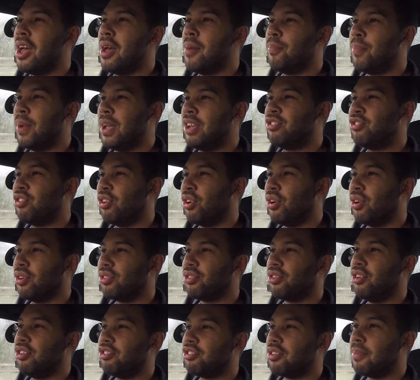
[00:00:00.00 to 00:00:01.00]
Be sure
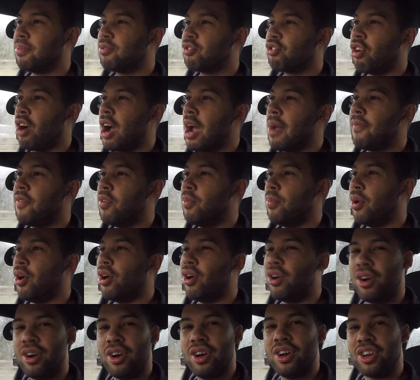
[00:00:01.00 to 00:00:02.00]
to subscribe for
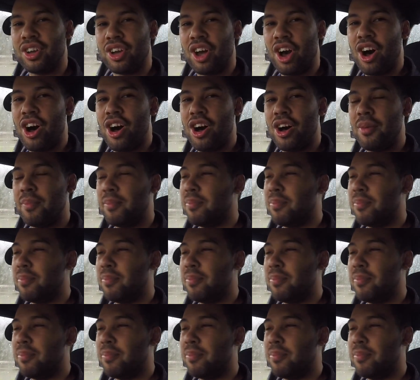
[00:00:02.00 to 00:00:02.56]
more car